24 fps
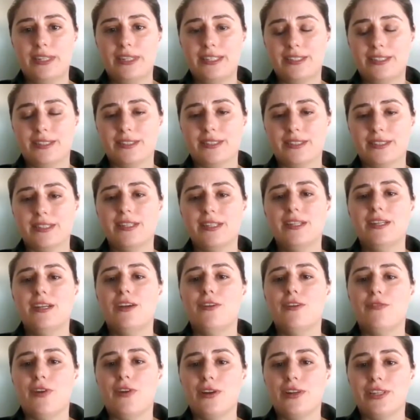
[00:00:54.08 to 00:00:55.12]
leaders
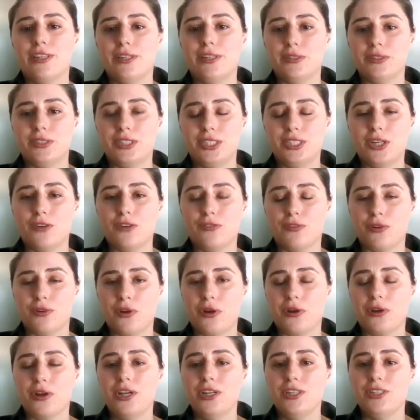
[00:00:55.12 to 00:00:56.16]
found guilty of
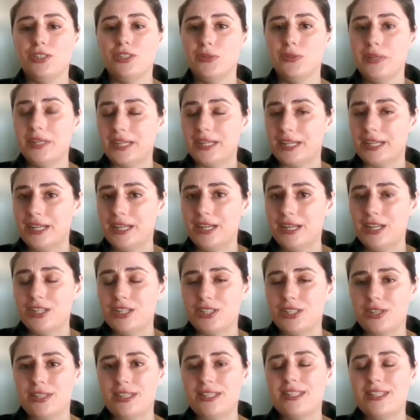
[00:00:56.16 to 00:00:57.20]
wrongdoing.
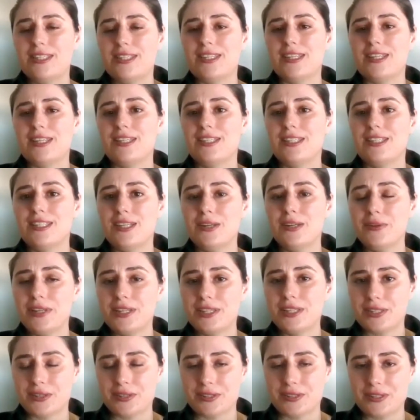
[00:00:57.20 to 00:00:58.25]
So this is a
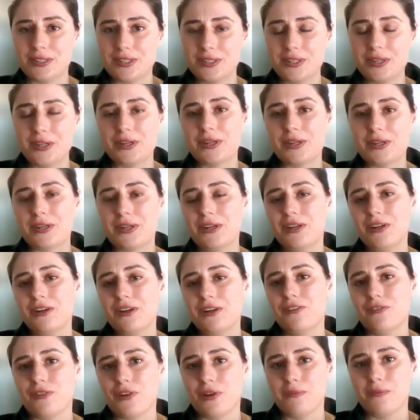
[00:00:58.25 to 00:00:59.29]
serious concern
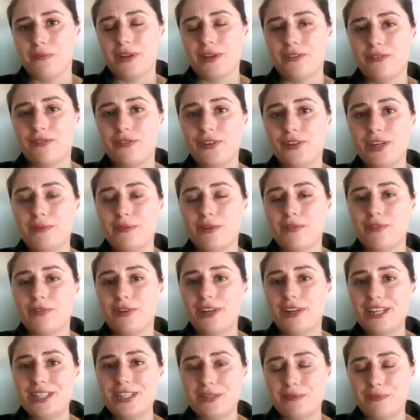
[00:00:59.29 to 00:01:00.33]
from a freedom of
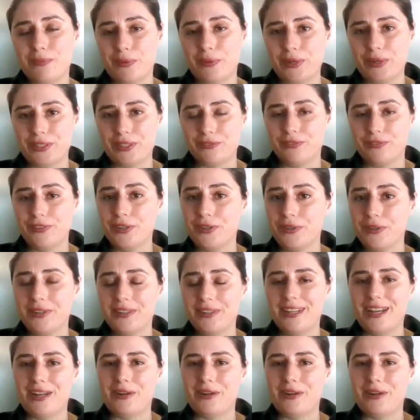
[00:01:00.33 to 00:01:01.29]
religion point of view.